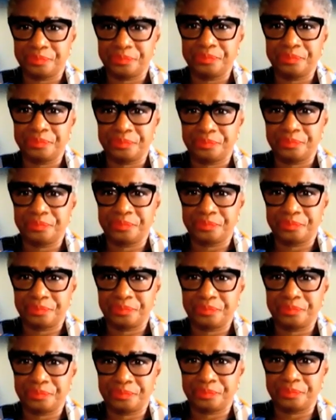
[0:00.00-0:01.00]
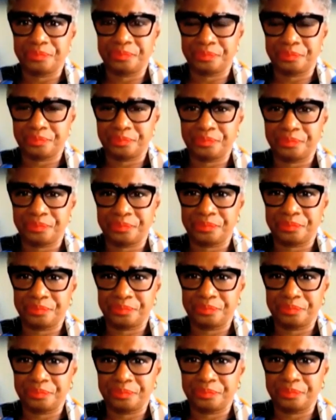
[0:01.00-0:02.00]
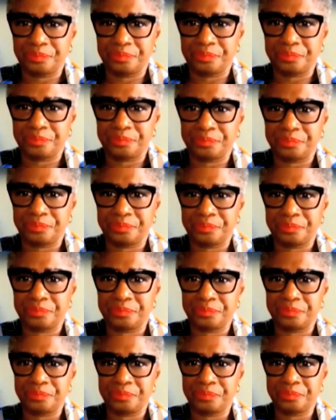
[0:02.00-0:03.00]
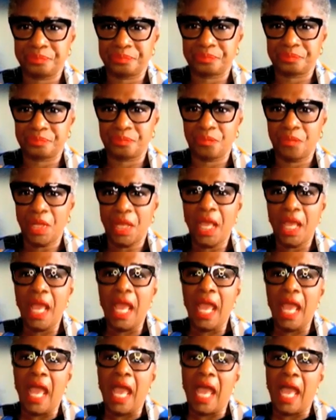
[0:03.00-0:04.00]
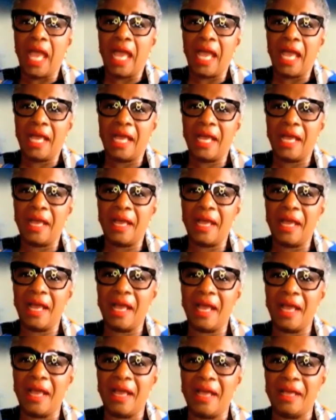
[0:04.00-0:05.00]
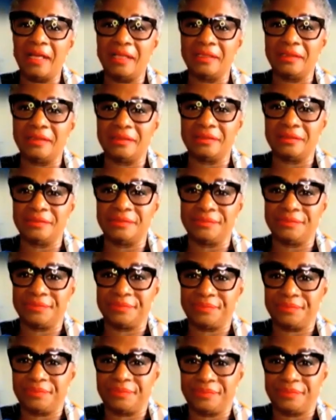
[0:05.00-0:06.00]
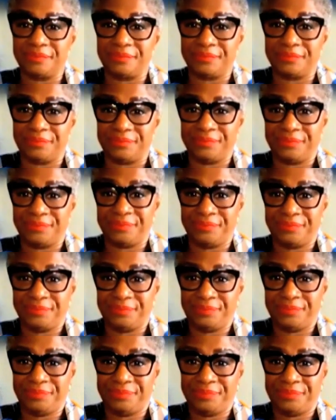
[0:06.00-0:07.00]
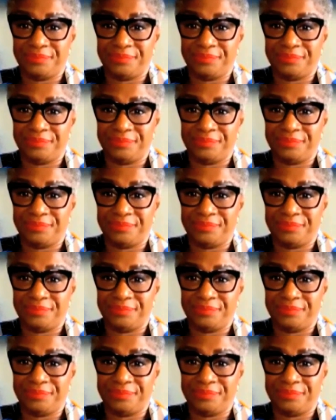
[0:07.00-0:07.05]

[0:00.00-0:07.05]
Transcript: (not speaking)